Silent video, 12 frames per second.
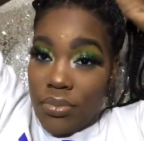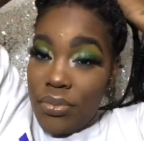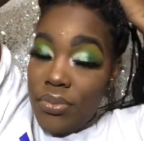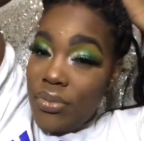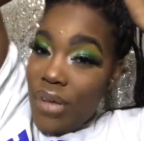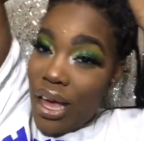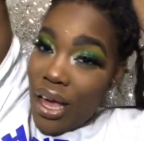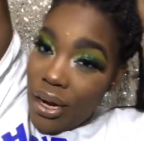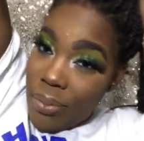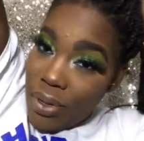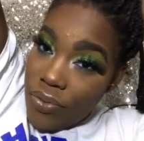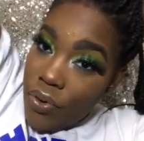I had
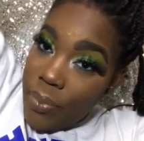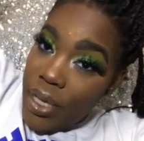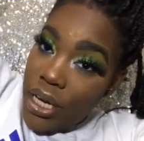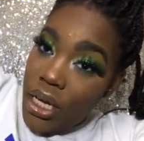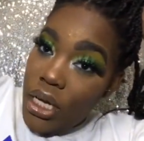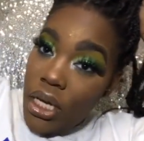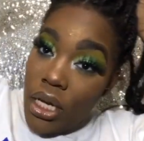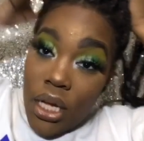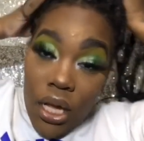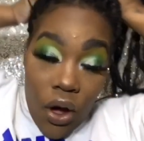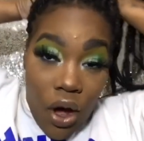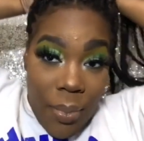them in for a minute,
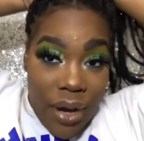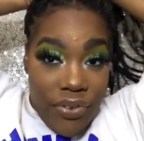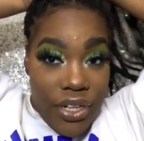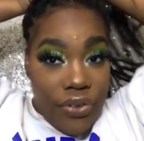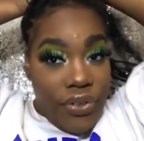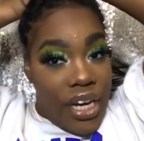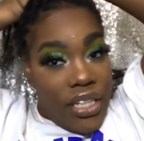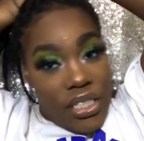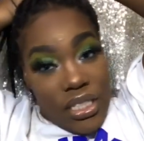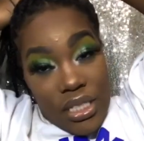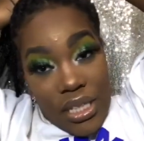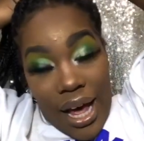and all my
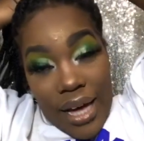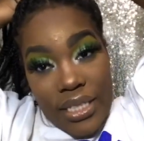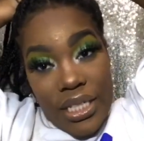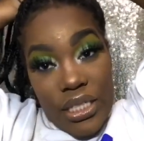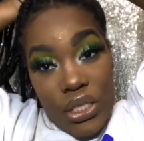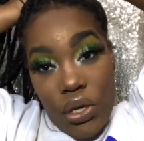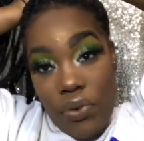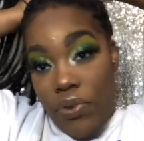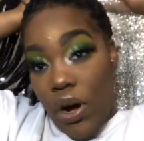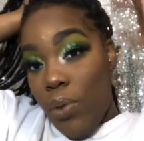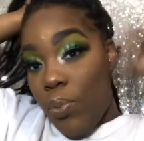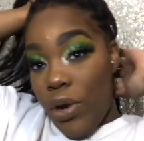recreations I did so
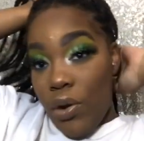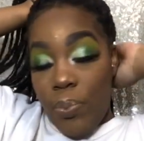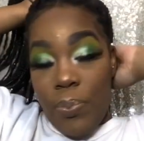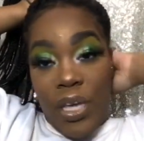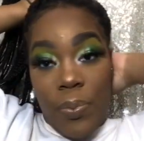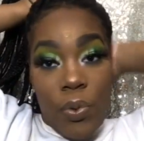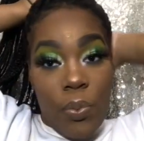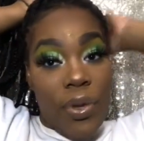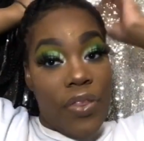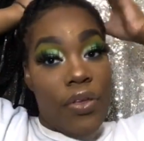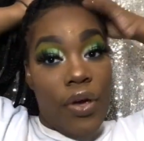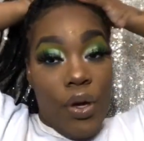far were people
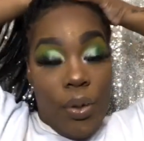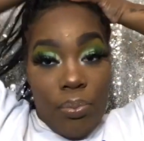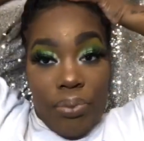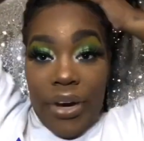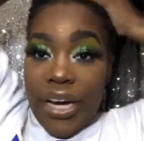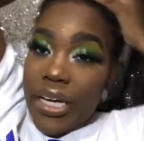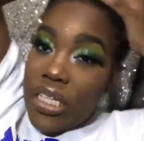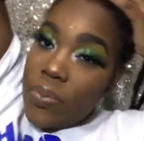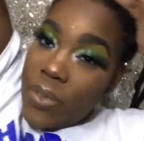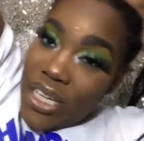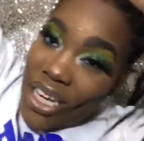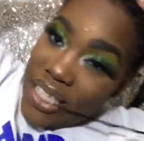with braids,
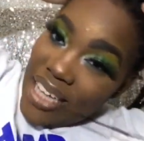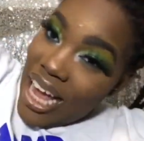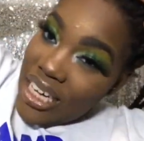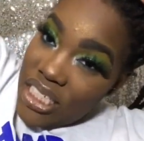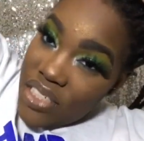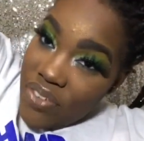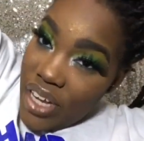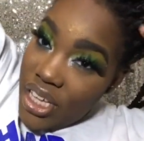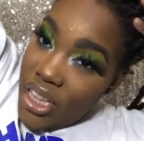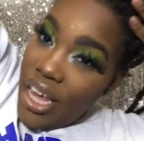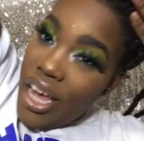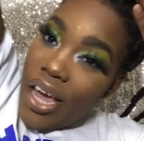because I just feel like
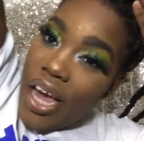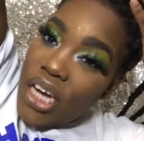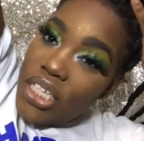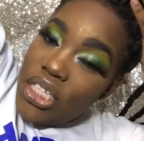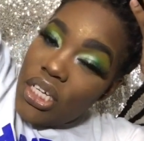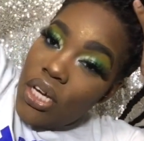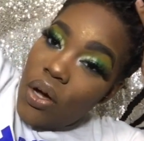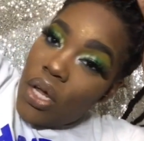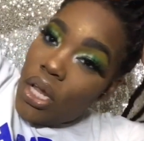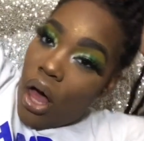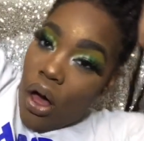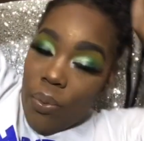the hair should go
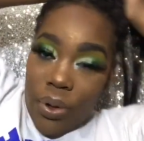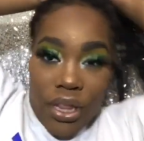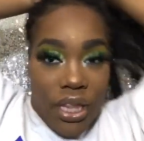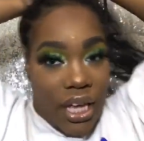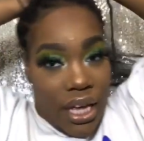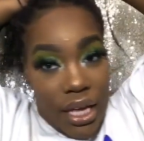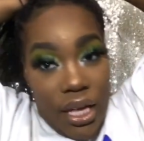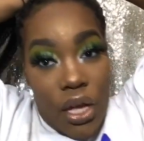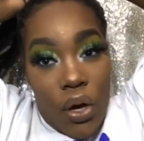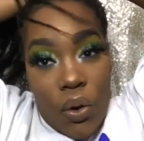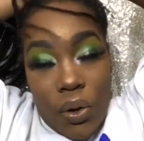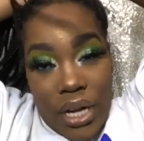along with it,
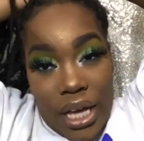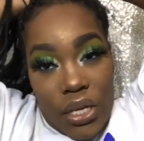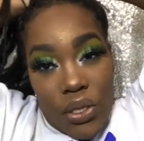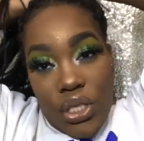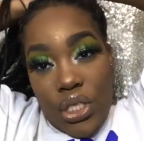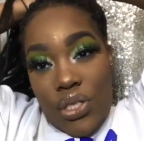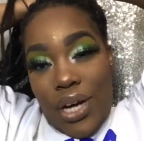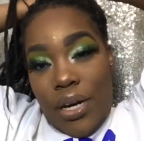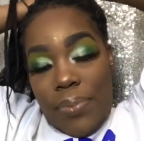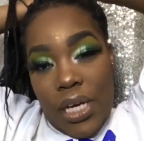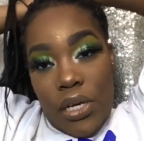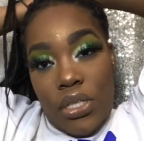or like you should try to
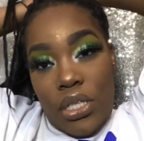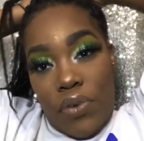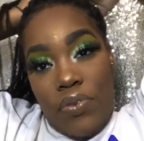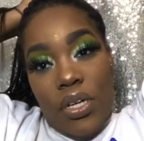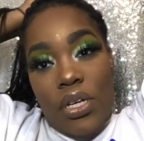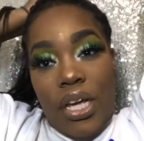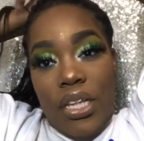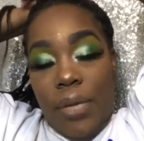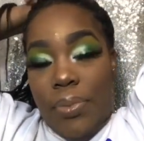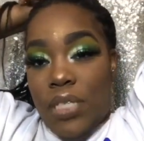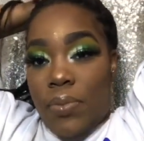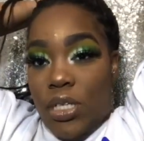make yourself look like them
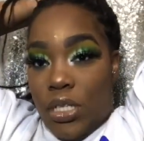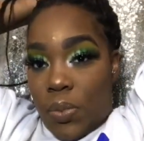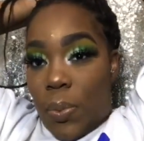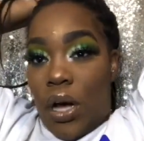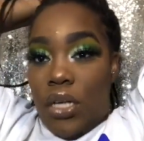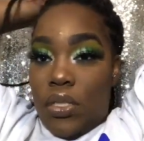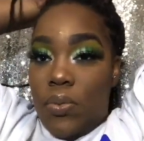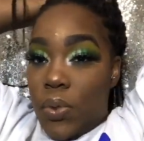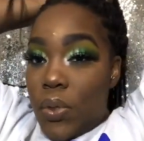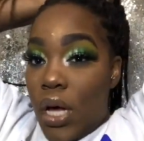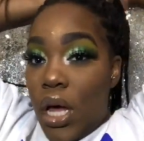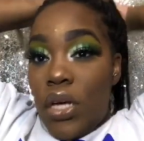as much as
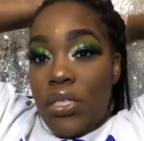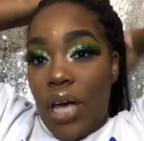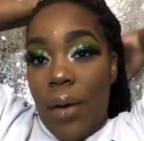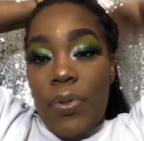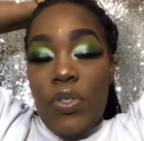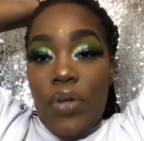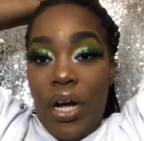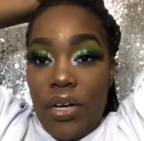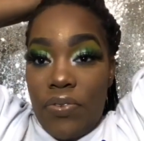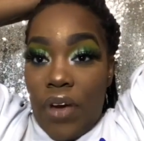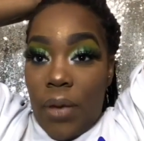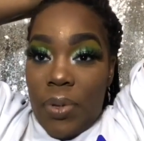possible. So I've been trying to
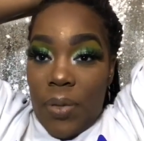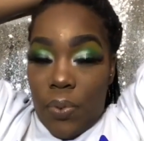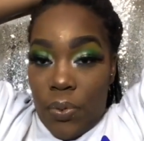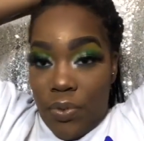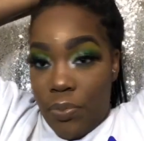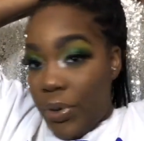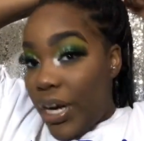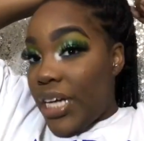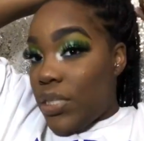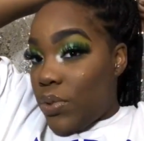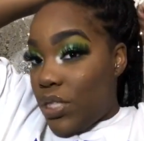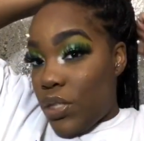find people with braids,
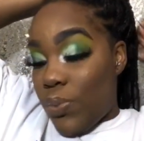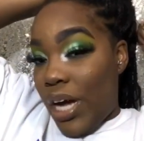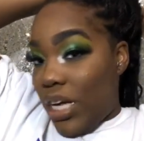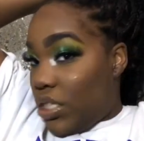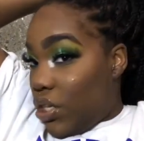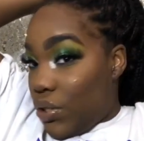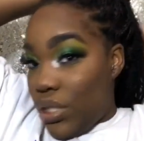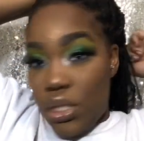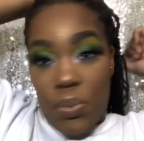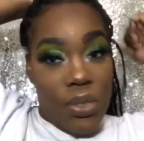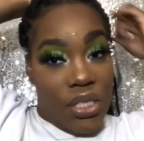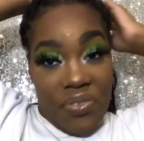which is why I chose this
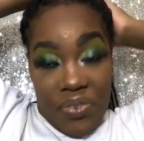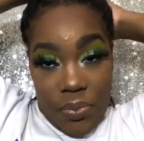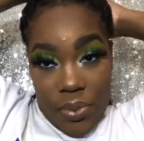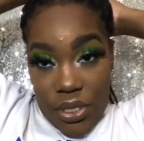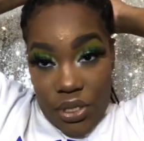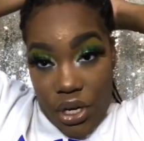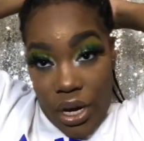specific picture